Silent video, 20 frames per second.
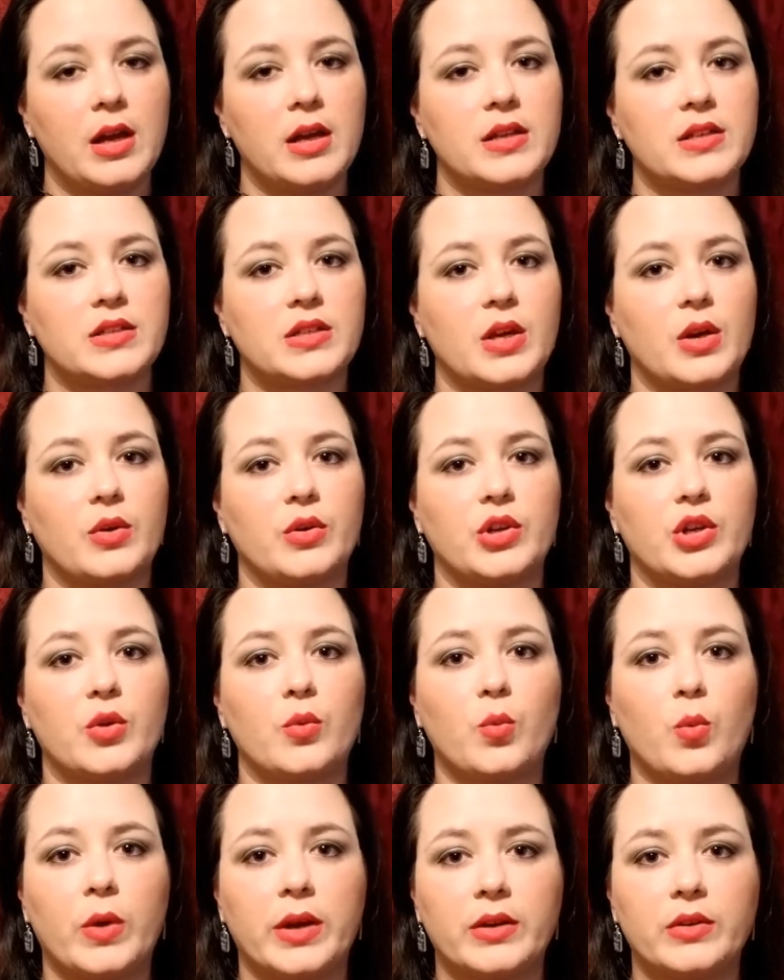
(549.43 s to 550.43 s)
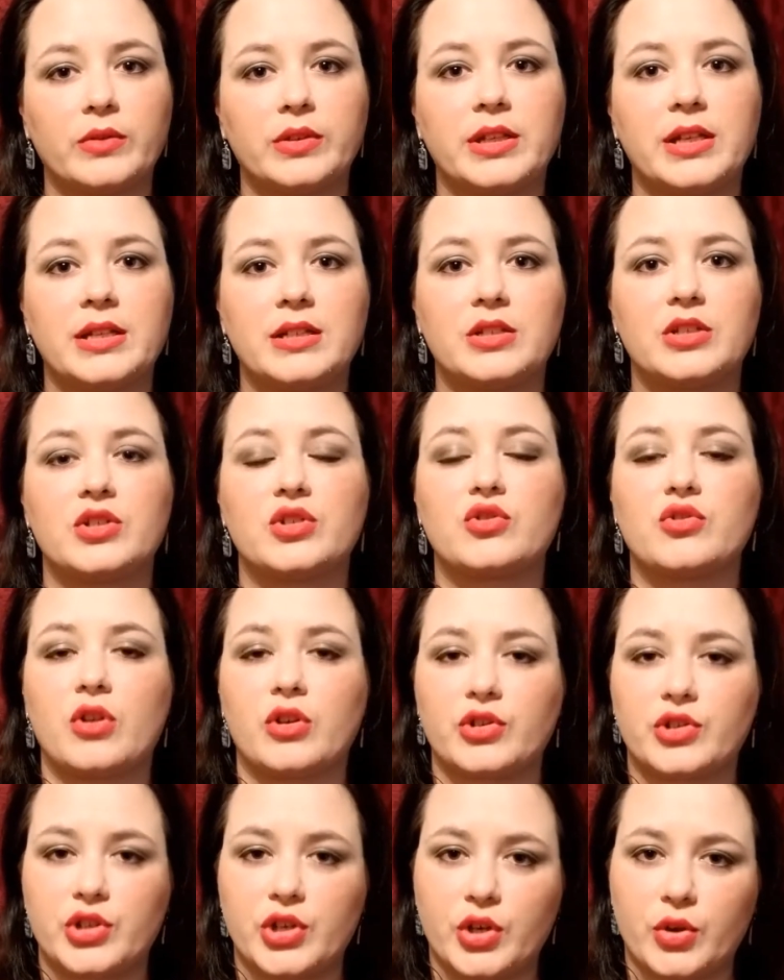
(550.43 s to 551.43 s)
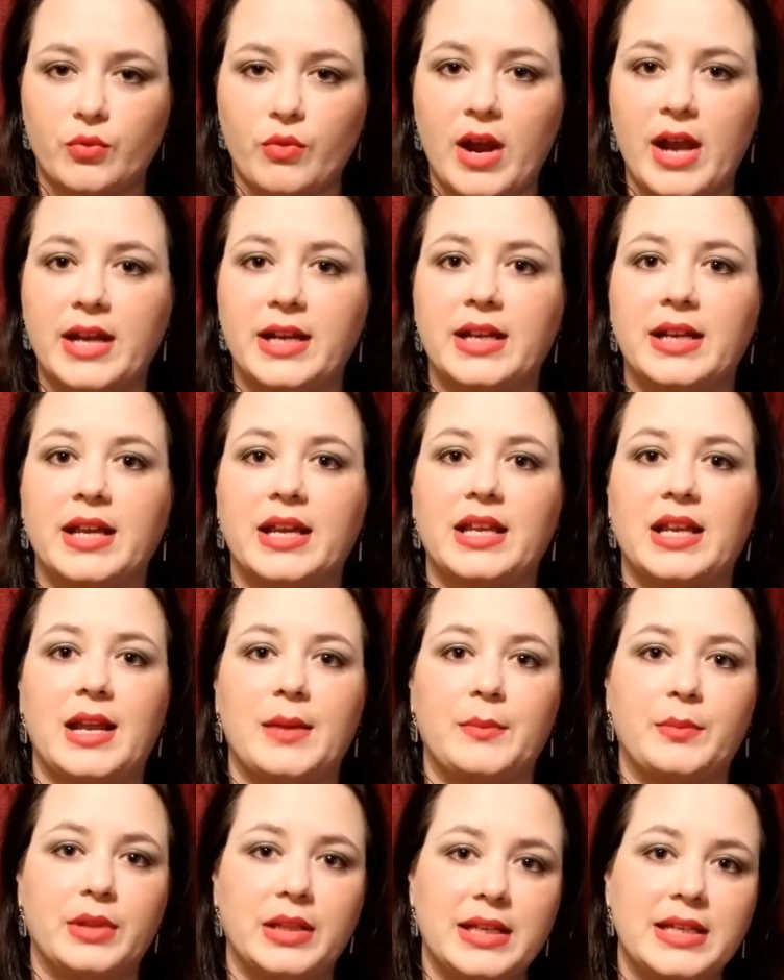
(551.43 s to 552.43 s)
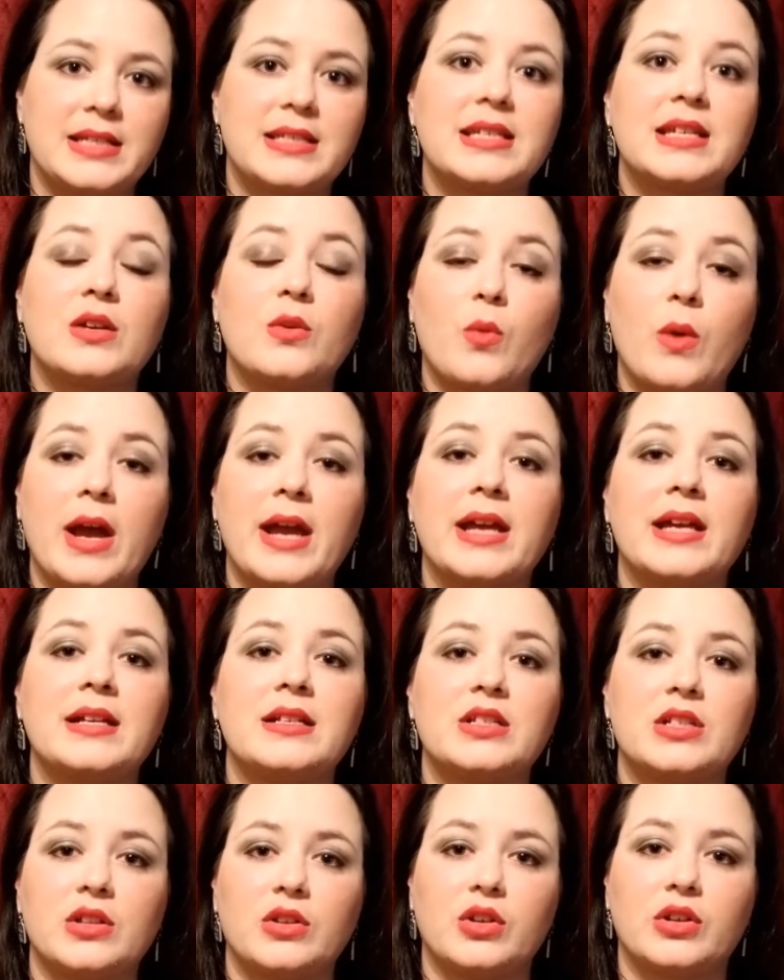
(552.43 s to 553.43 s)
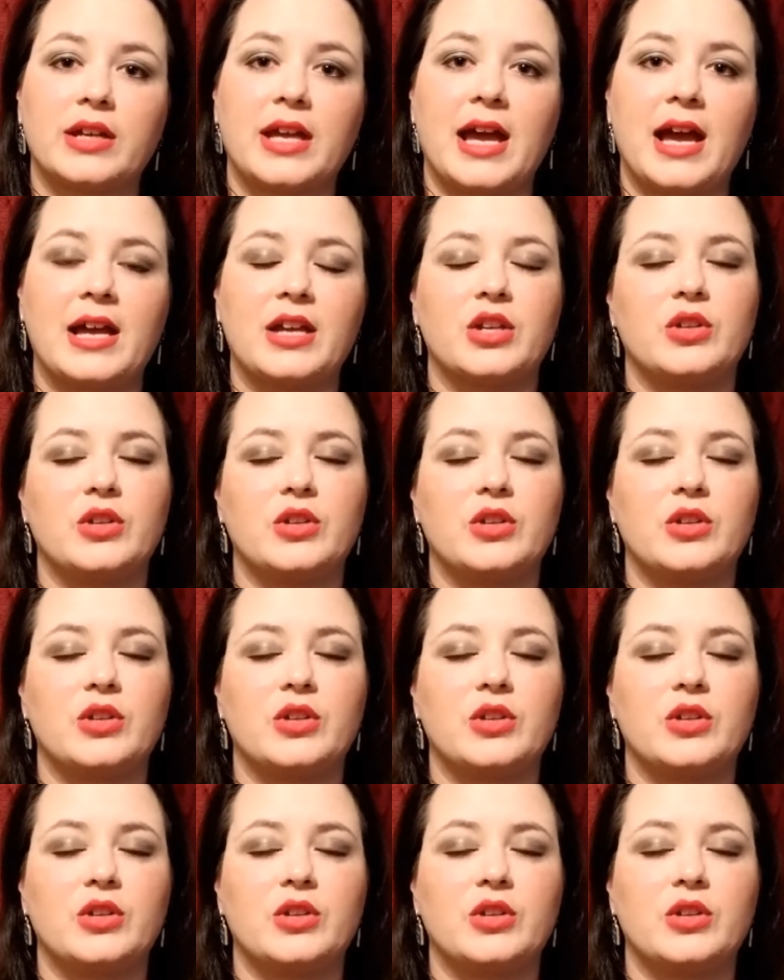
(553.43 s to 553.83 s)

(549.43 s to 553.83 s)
So you will need to structure your writing in a pleasing way to look at.